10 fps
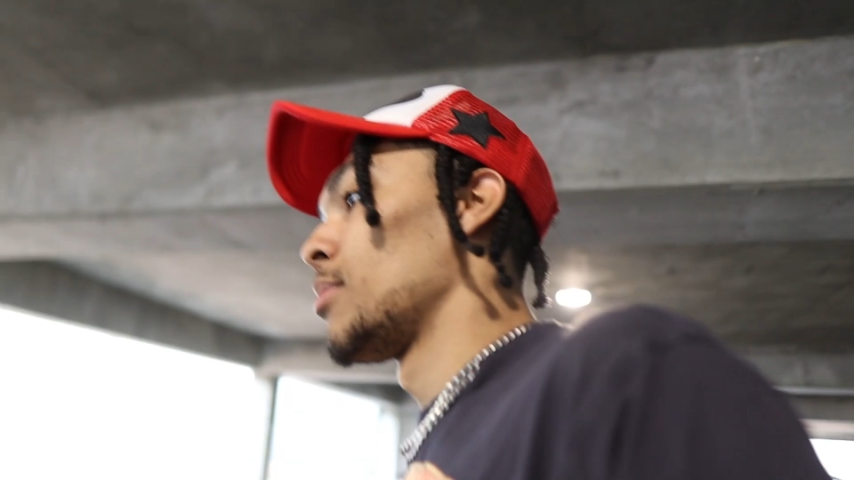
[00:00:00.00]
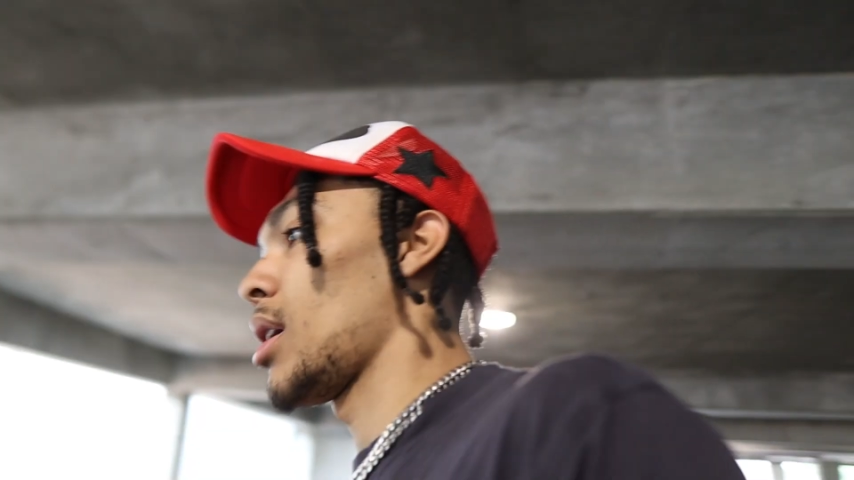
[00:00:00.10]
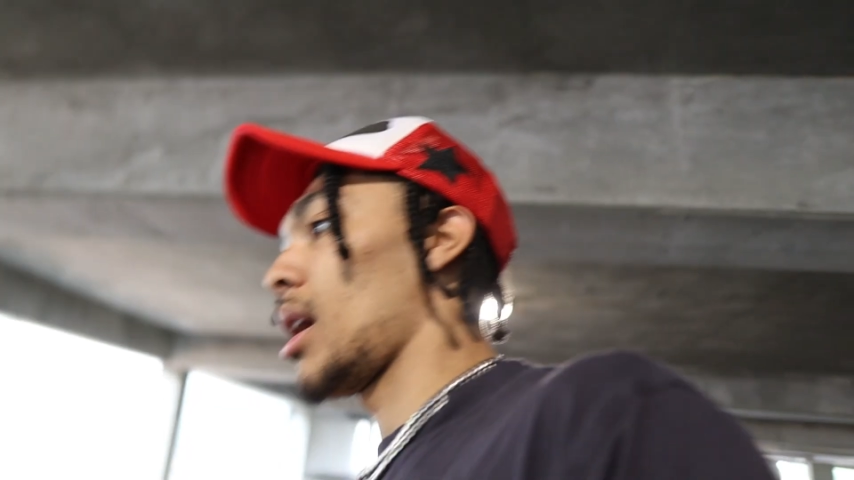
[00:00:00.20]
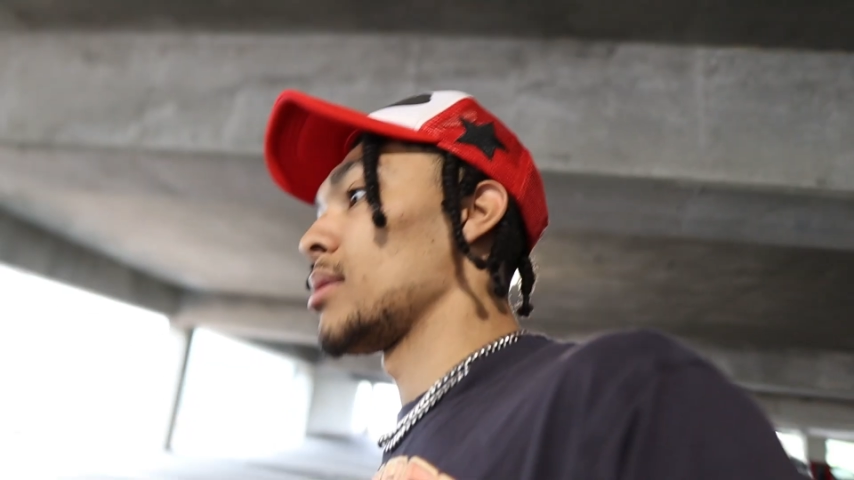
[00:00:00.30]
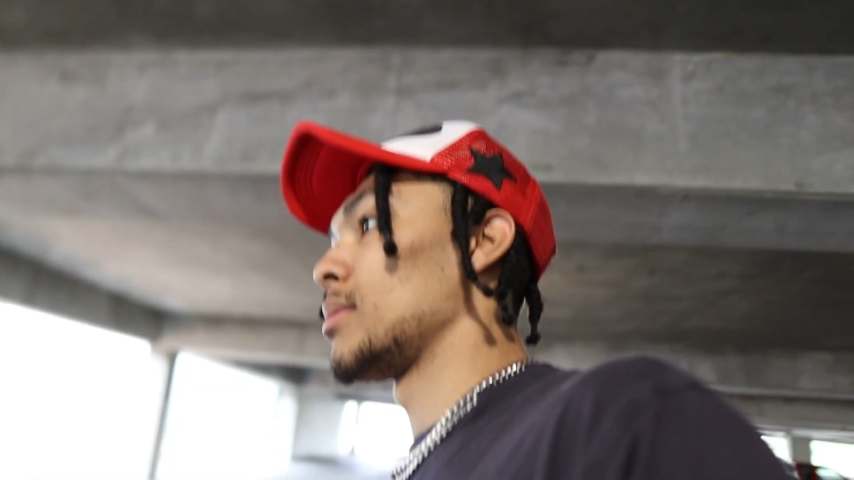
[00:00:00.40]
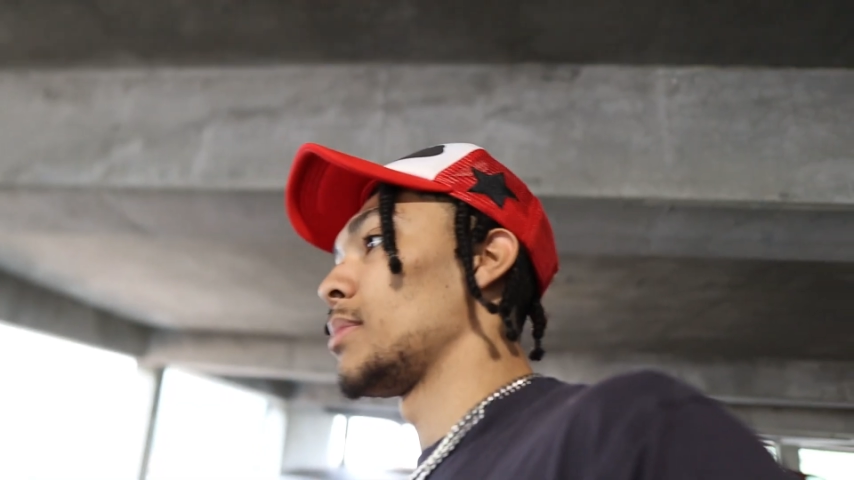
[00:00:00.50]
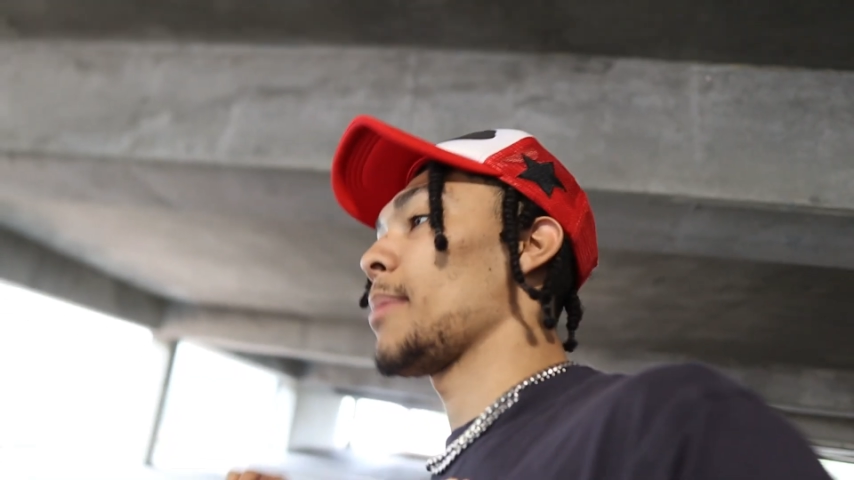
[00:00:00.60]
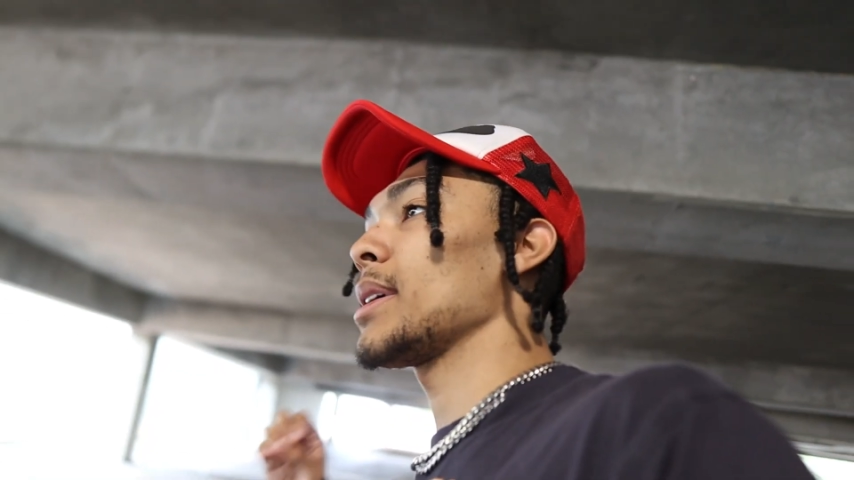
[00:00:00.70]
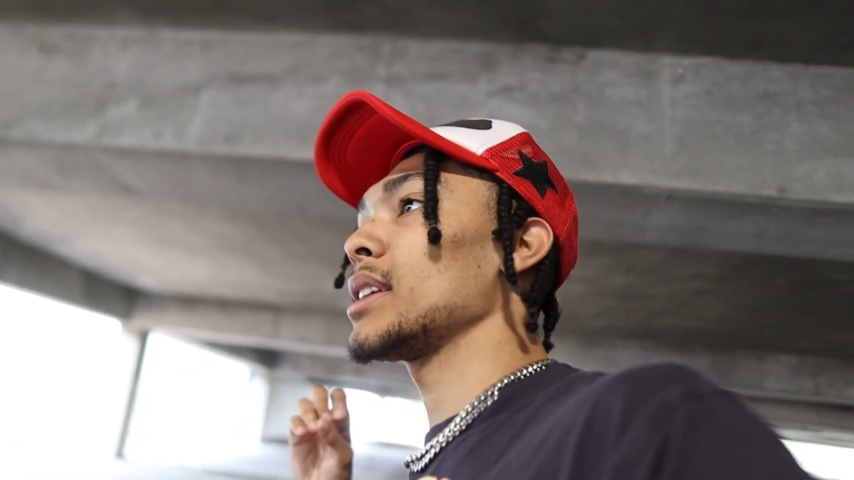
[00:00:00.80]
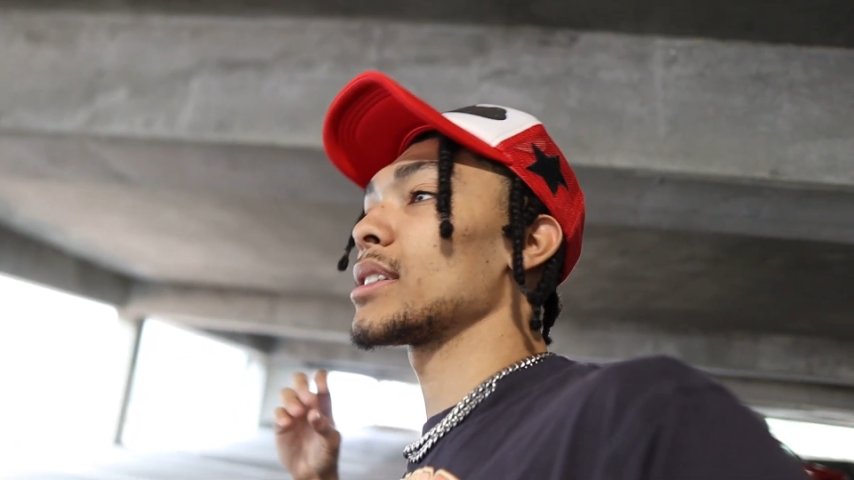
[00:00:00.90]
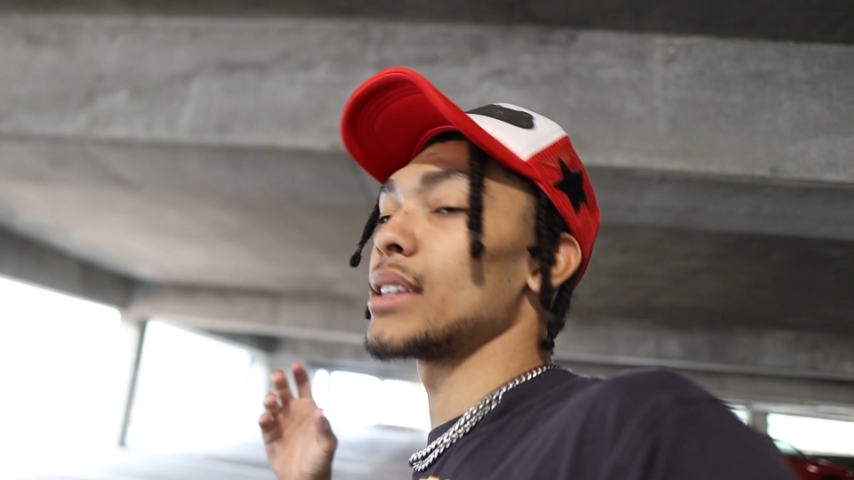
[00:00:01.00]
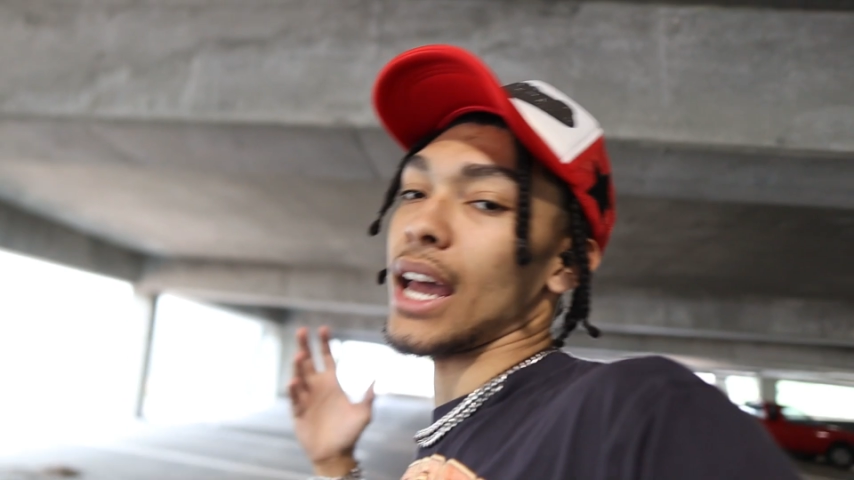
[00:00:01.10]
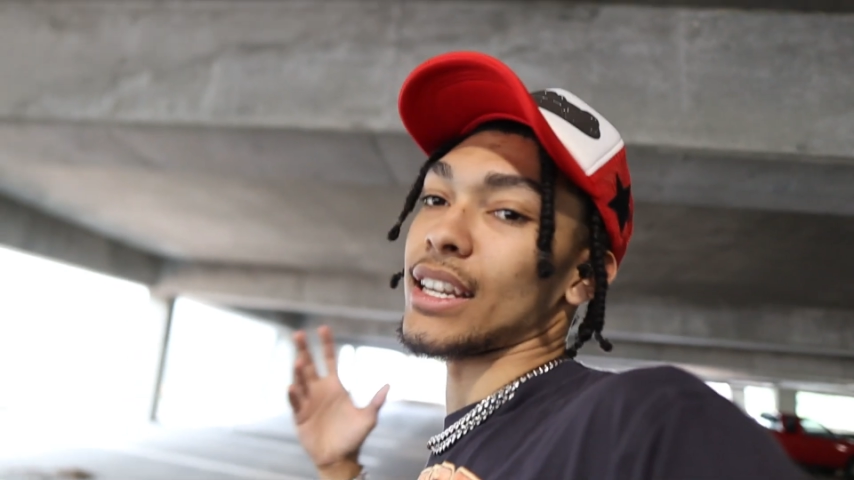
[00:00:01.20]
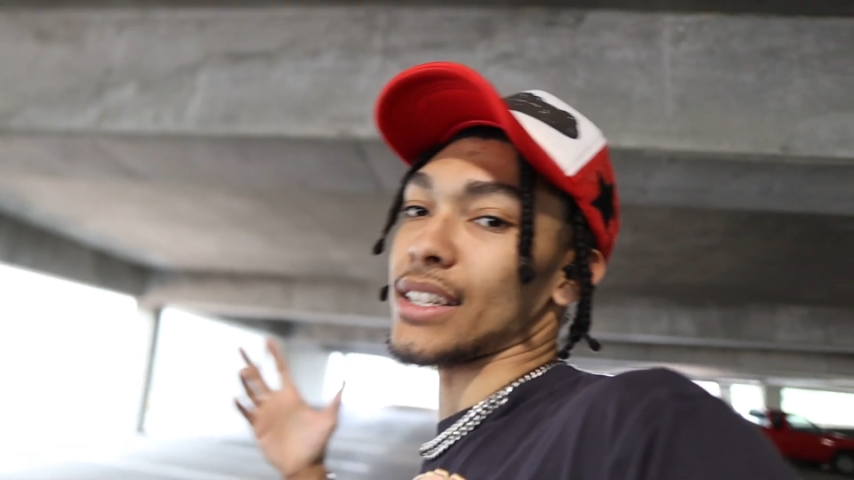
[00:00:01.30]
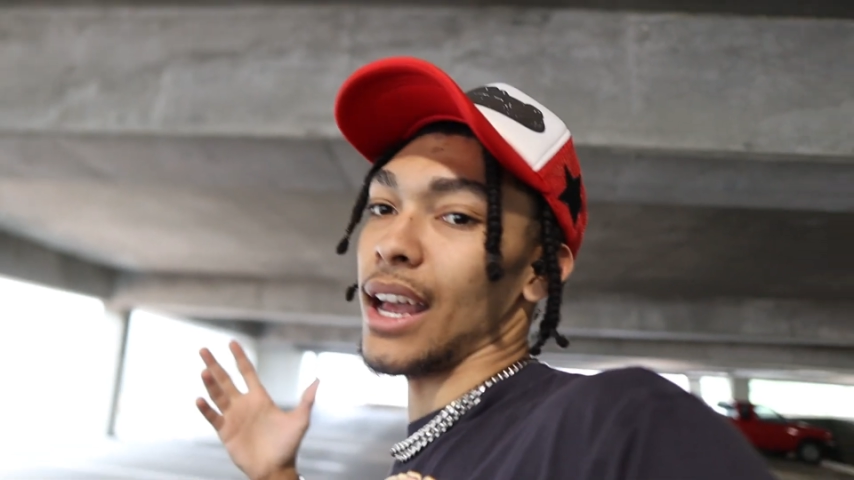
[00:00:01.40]
problem. I mean, it's
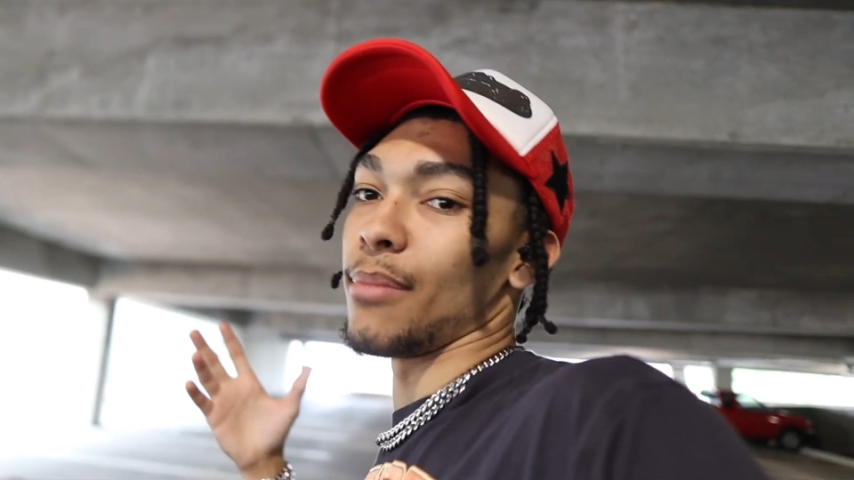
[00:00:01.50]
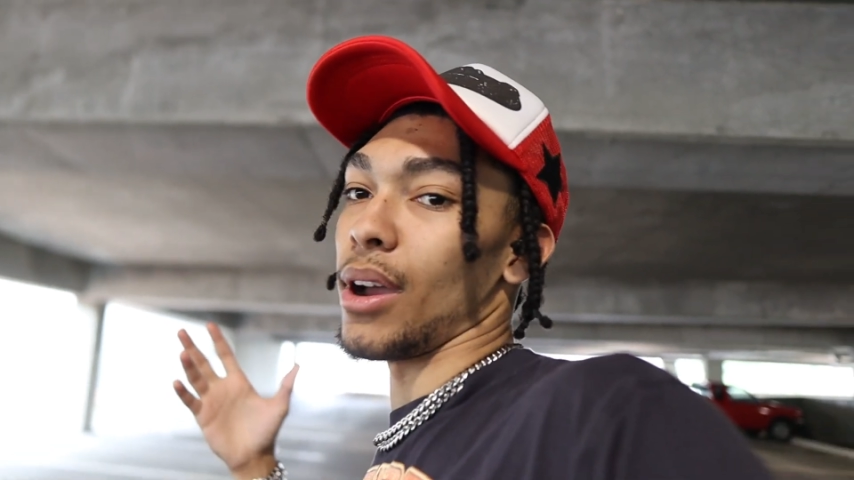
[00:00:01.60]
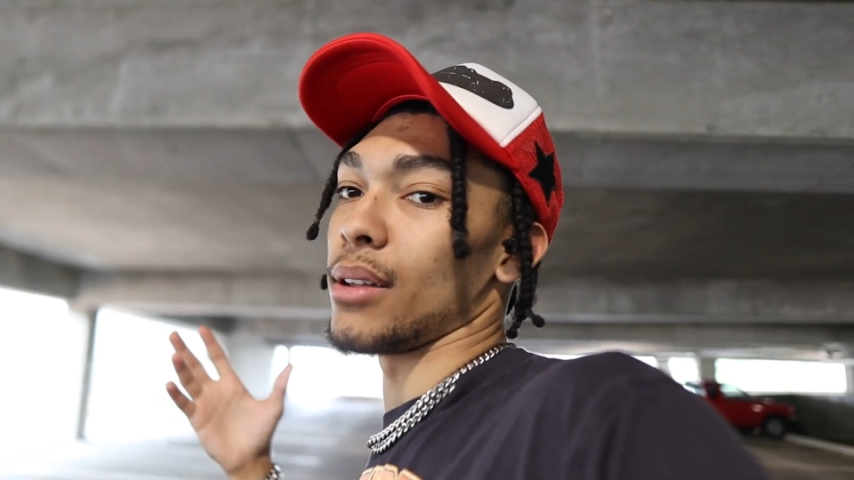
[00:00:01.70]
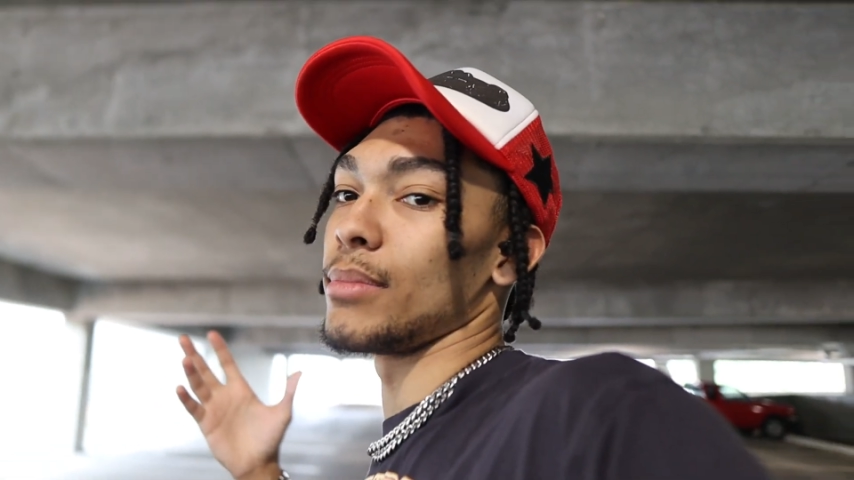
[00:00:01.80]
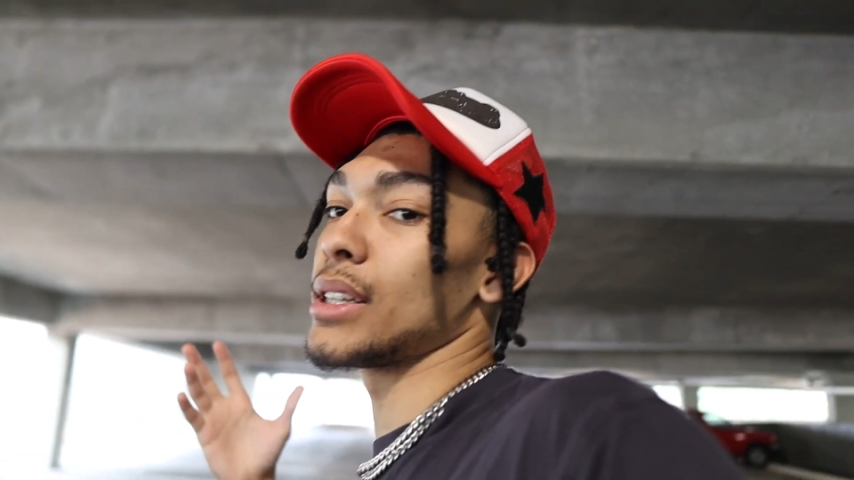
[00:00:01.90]
not a slight problem.